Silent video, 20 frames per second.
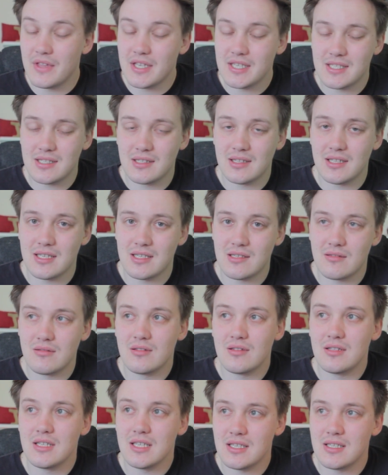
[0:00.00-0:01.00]
this
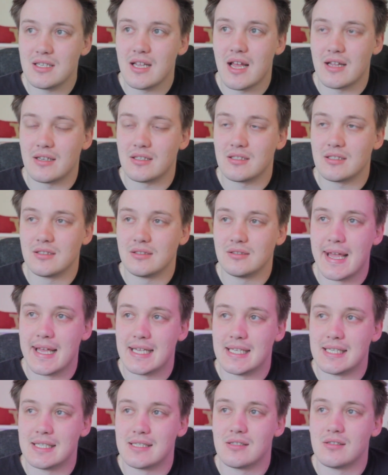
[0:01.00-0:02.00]
set
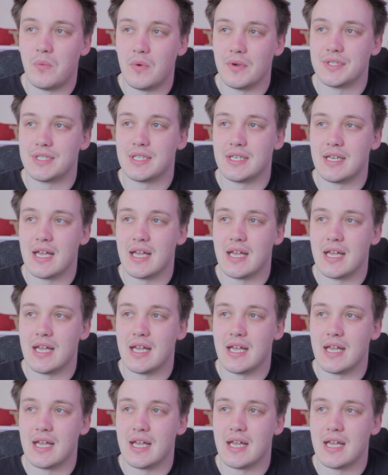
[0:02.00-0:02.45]
is once